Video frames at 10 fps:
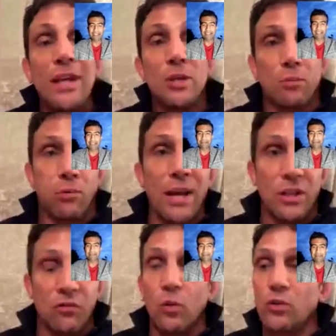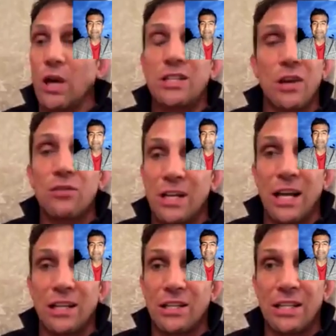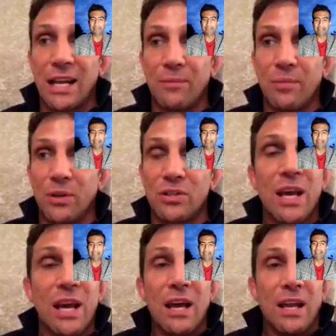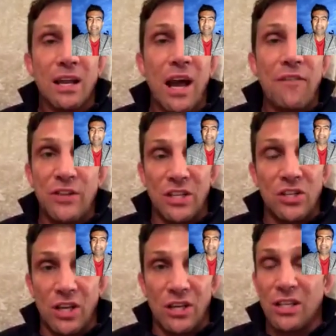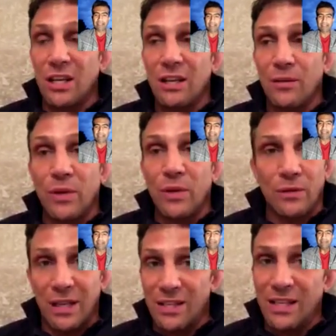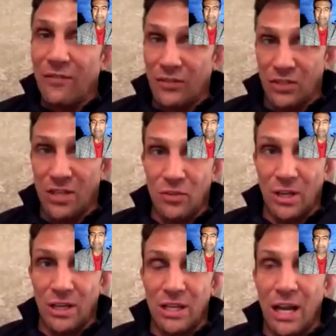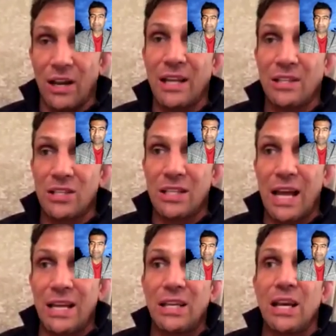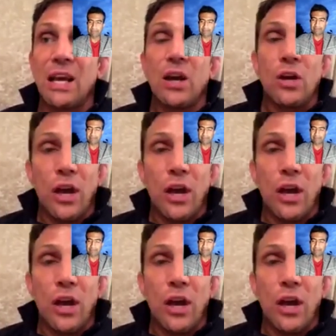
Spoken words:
break the rules. I totally understand it, because life is unjust, and that's another subject. And I understand if